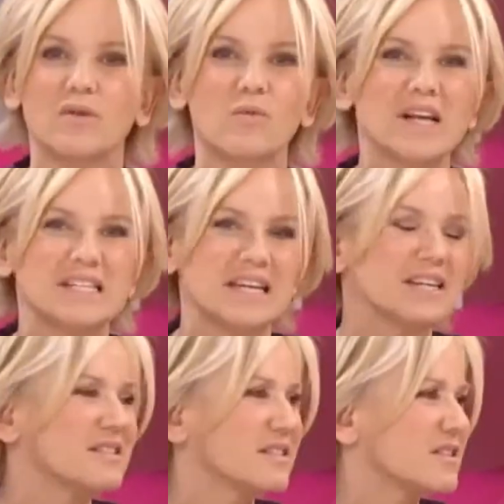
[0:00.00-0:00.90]
the wedding
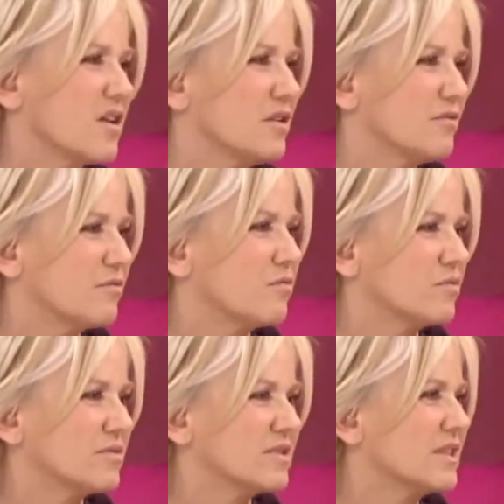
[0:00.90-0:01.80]
is kind of
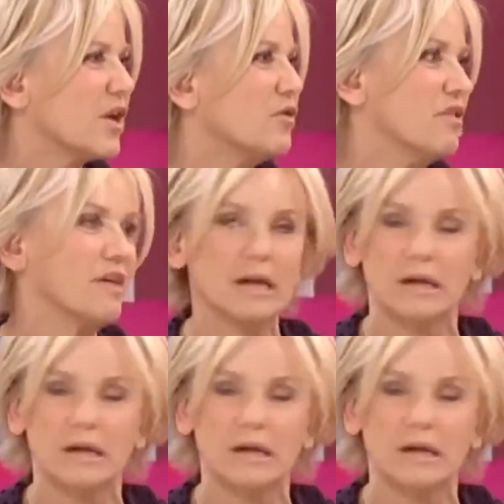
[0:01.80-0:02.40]
the only thing.